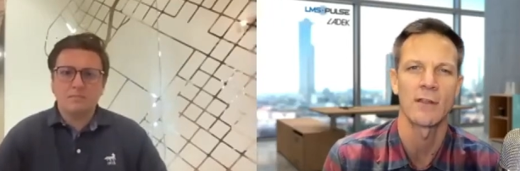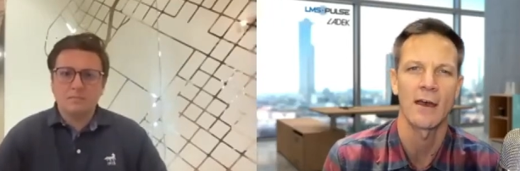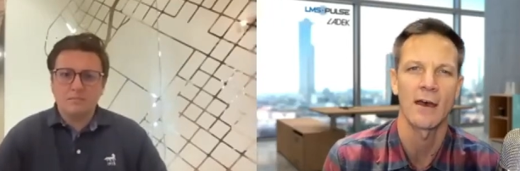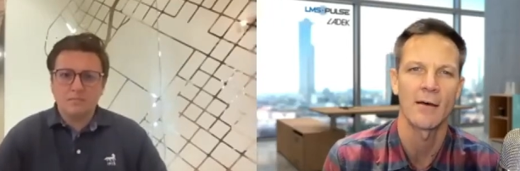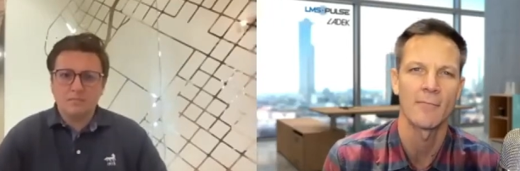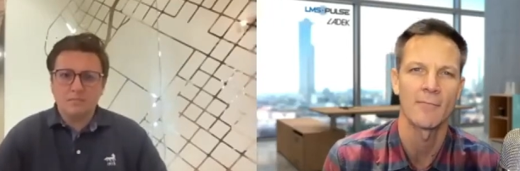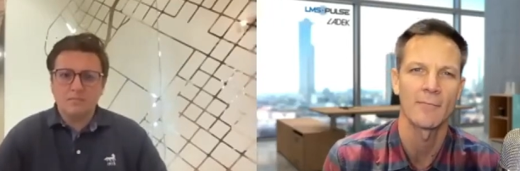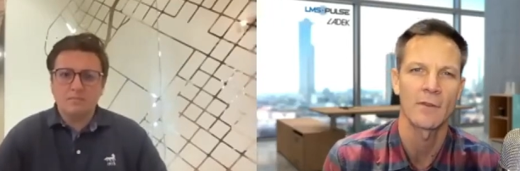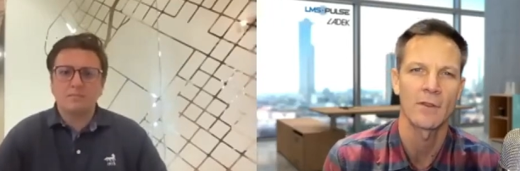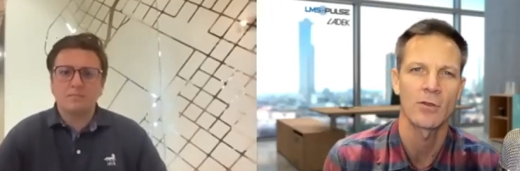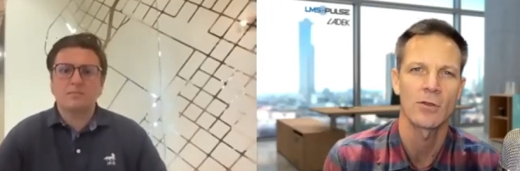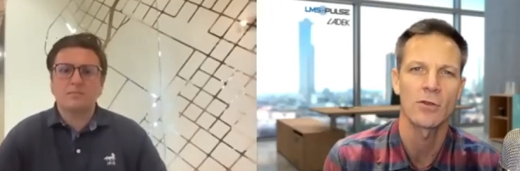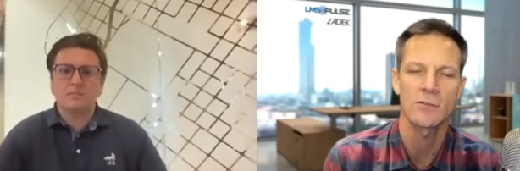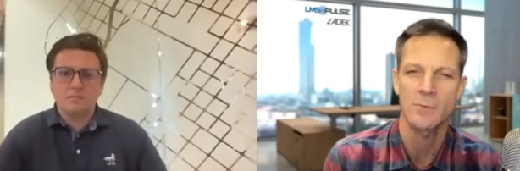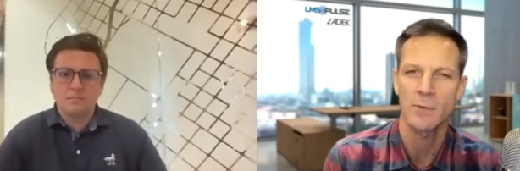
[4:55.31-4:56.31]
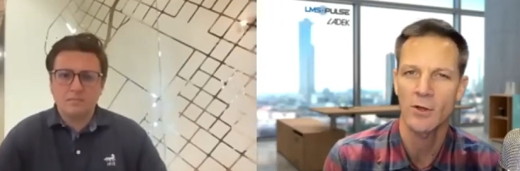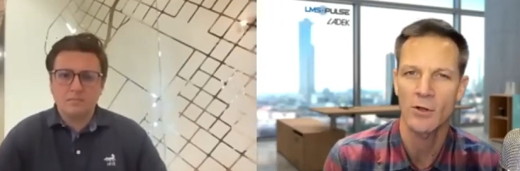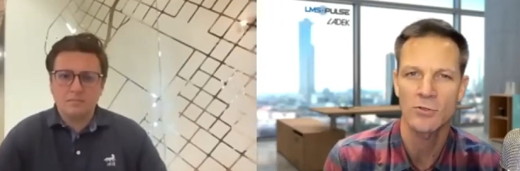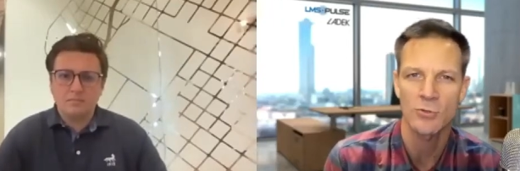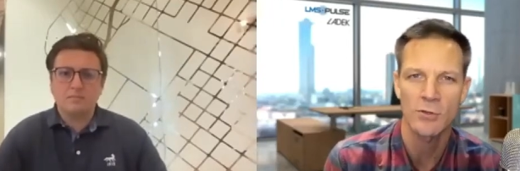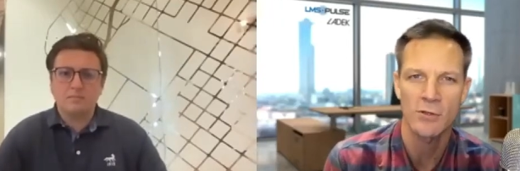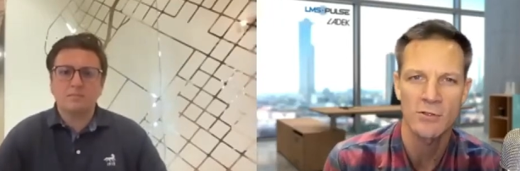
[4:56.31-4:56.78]
Speaker 1: Um you used to be called
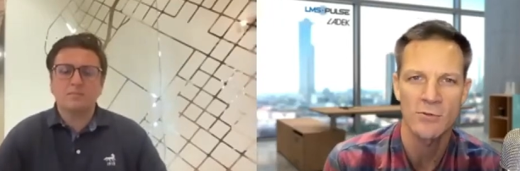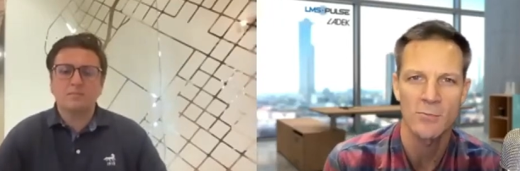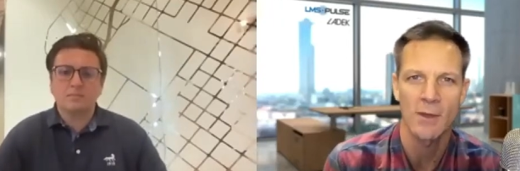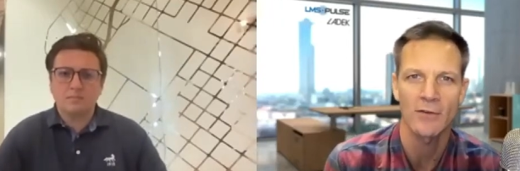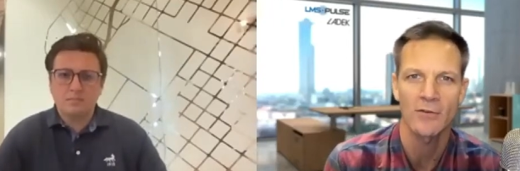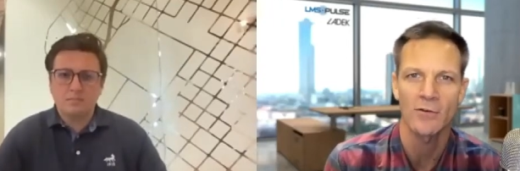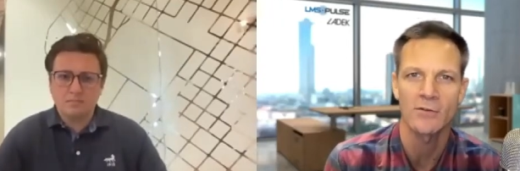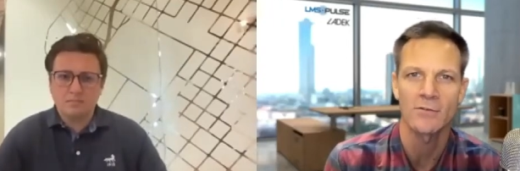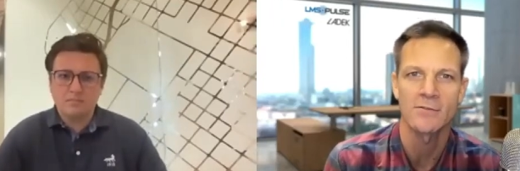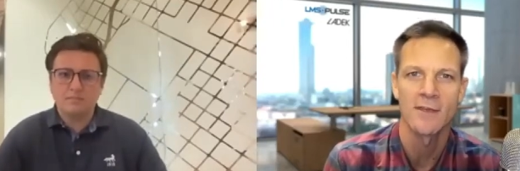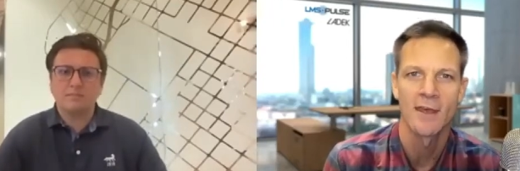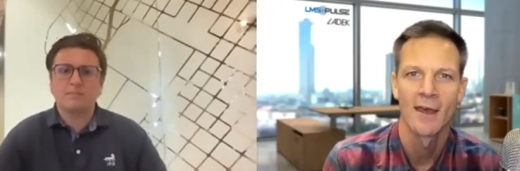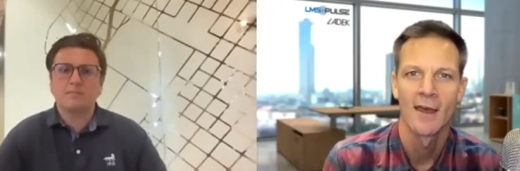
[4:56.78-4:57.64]
Trilogy Mentors.